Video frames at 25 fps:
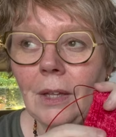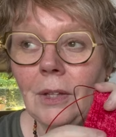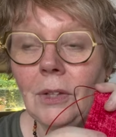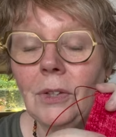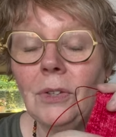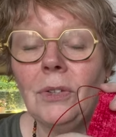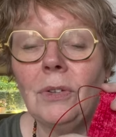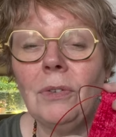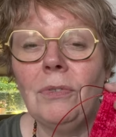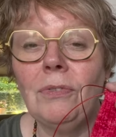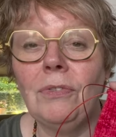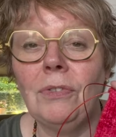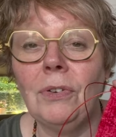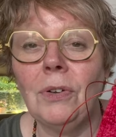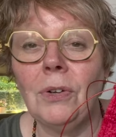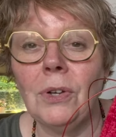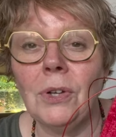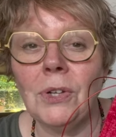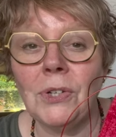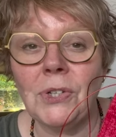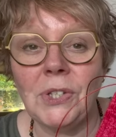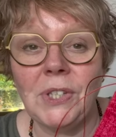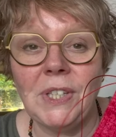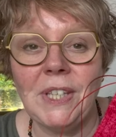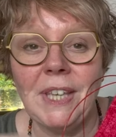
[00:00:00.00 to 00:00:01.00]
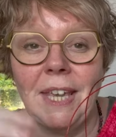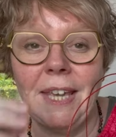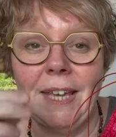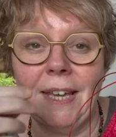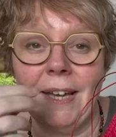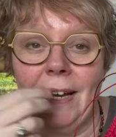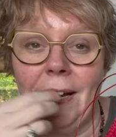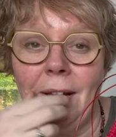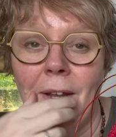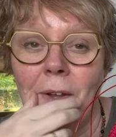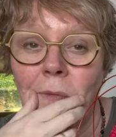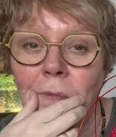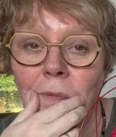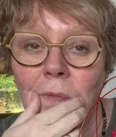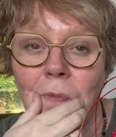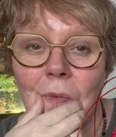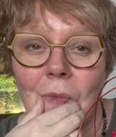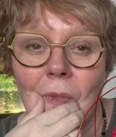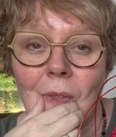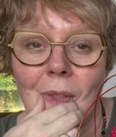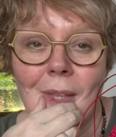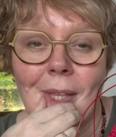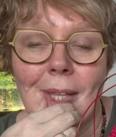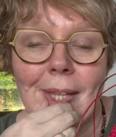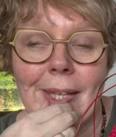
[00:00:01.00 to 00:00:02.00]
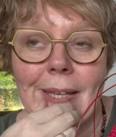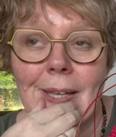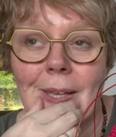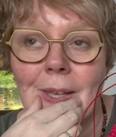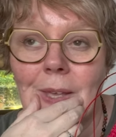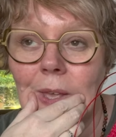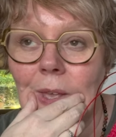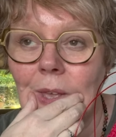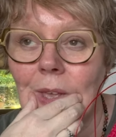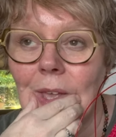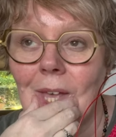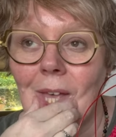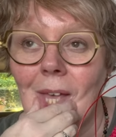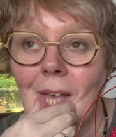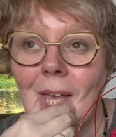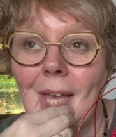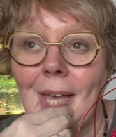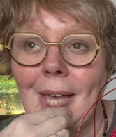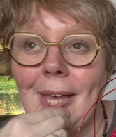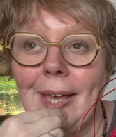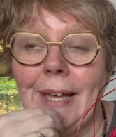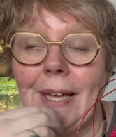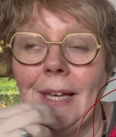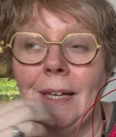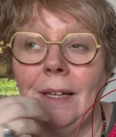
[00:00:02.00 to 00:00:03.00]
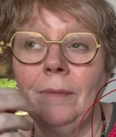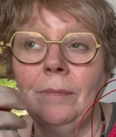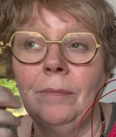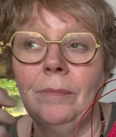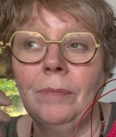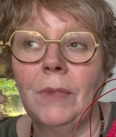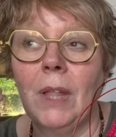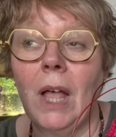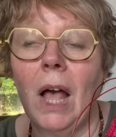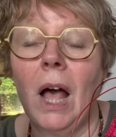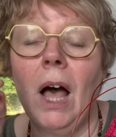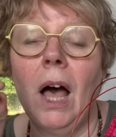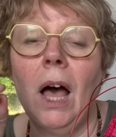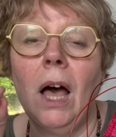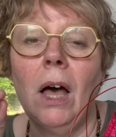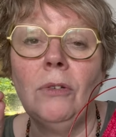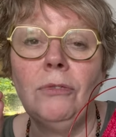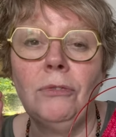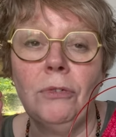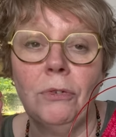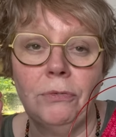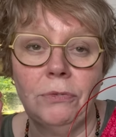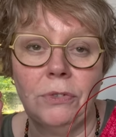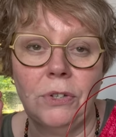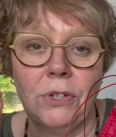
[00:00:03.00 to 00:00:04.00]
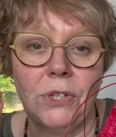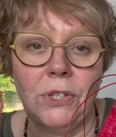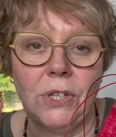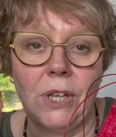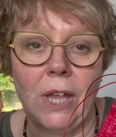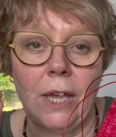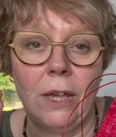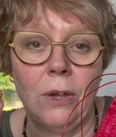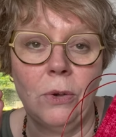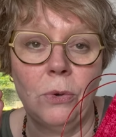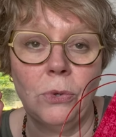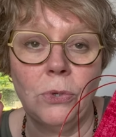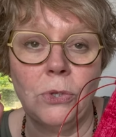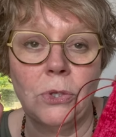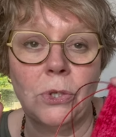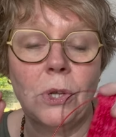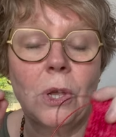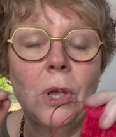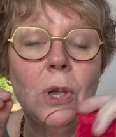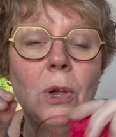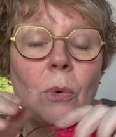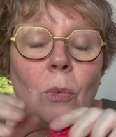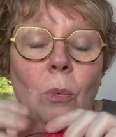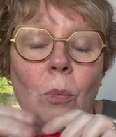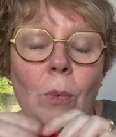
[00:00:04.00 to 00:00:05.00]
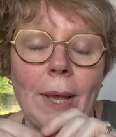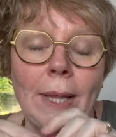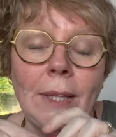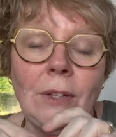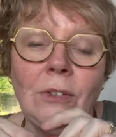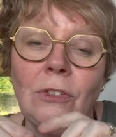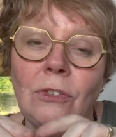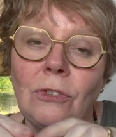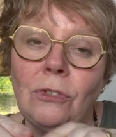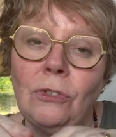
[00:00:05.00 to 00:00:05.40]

the first year, half of the sales went